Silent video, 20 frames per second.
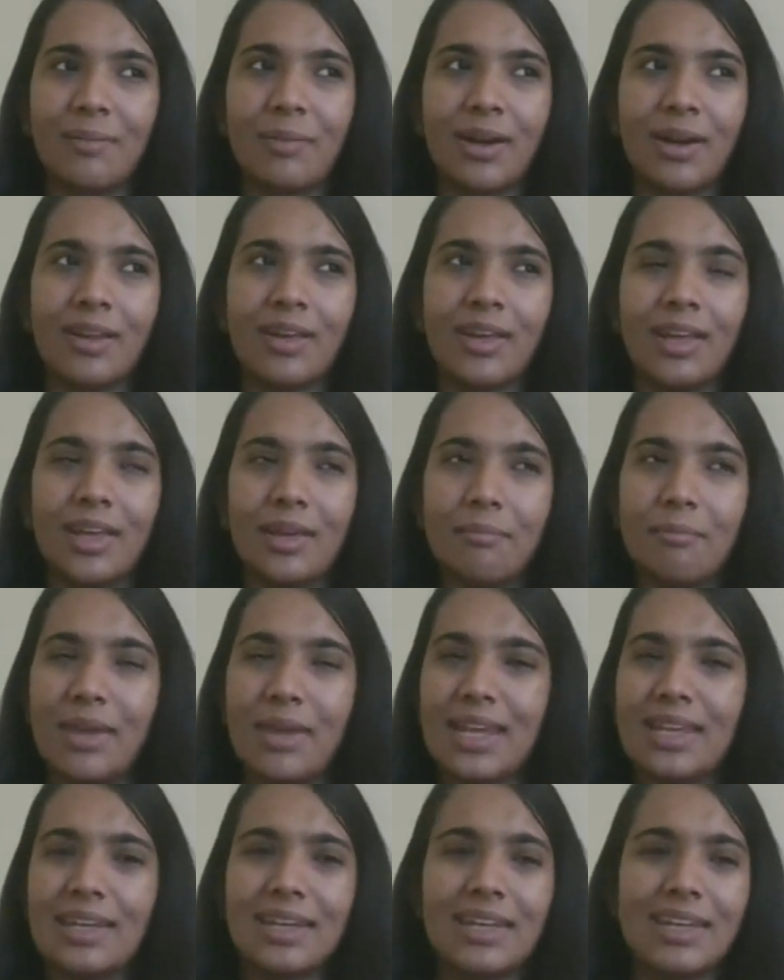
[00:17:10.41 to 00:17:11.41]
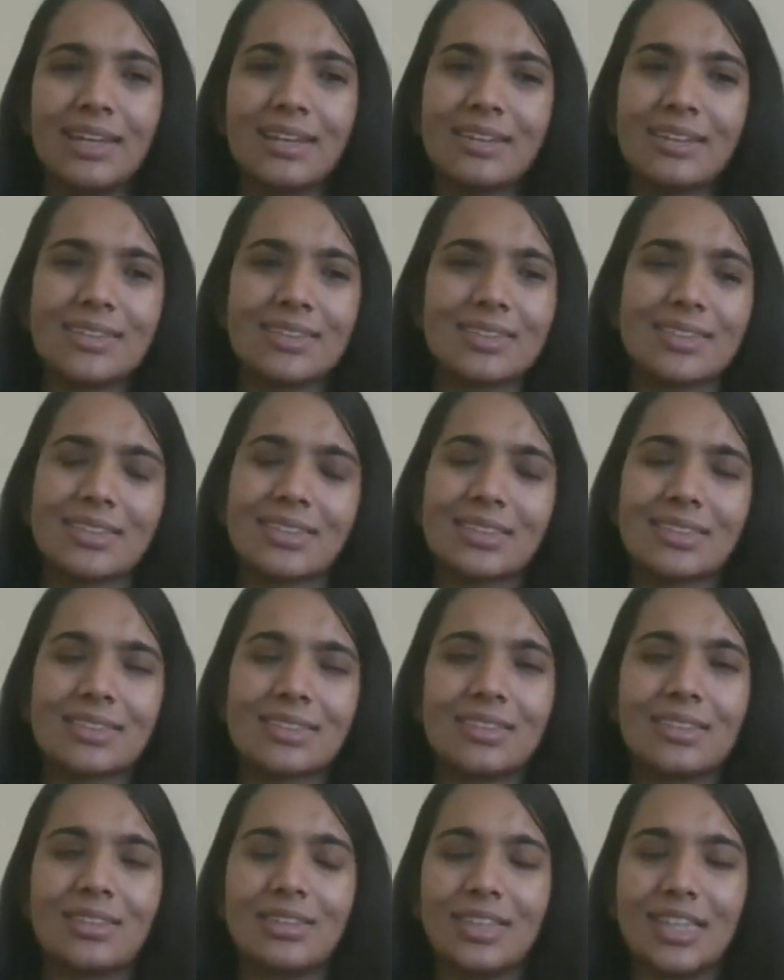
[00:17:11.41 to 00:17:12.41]
But mainly, it is
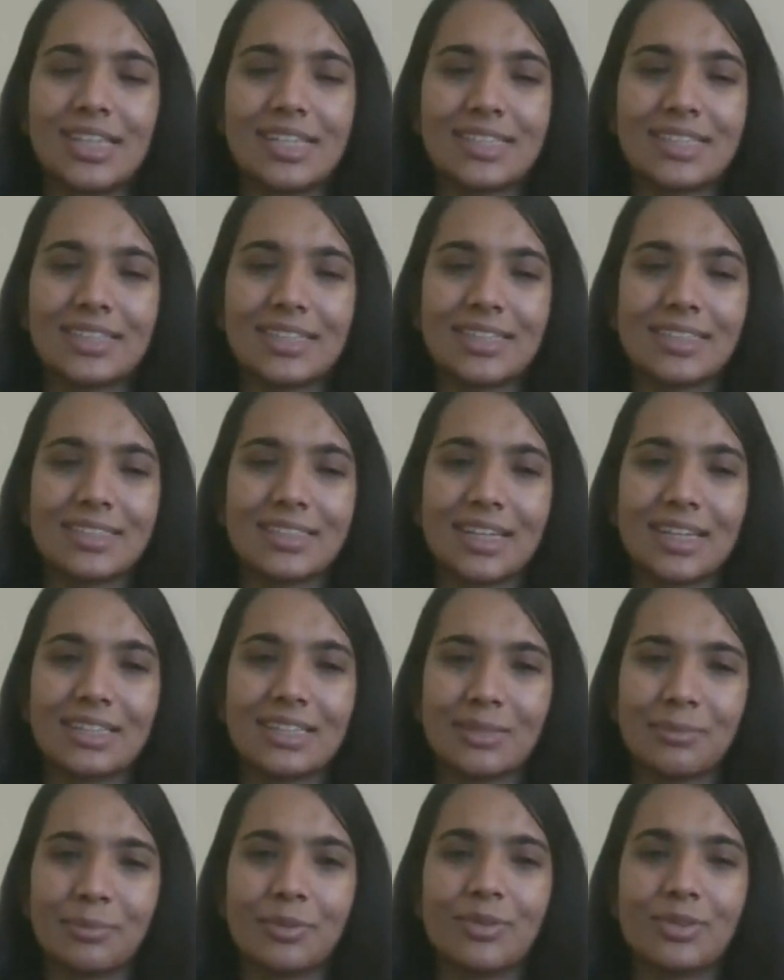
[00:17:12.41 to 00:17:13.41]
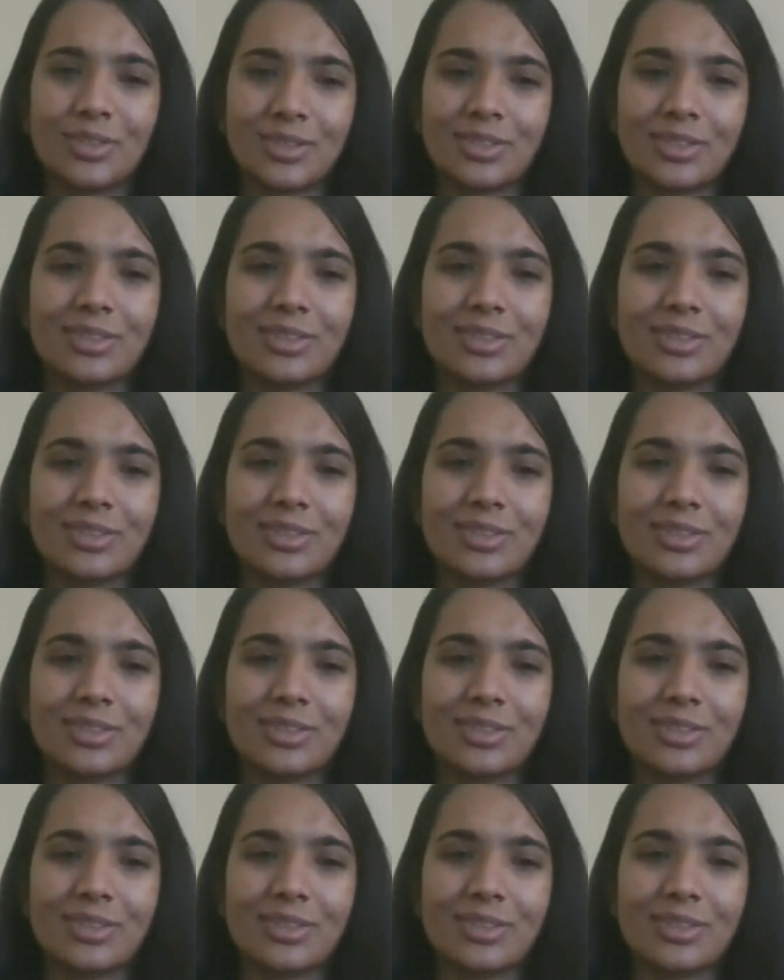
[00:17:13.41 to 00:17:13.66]
these things, I suppose.